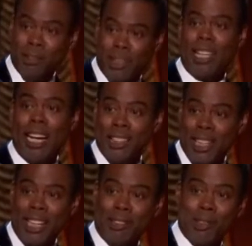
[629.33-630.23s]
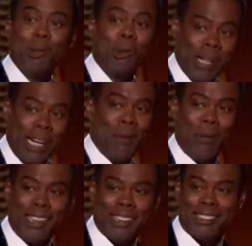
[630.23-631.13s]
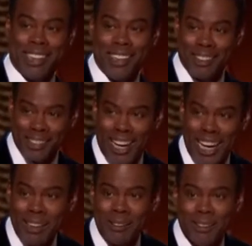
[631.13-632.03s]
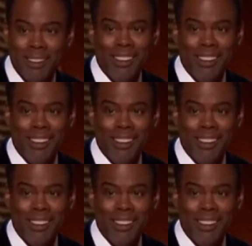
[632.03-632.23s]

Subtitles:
G.I. Jane 2, can't wait to see it. All right?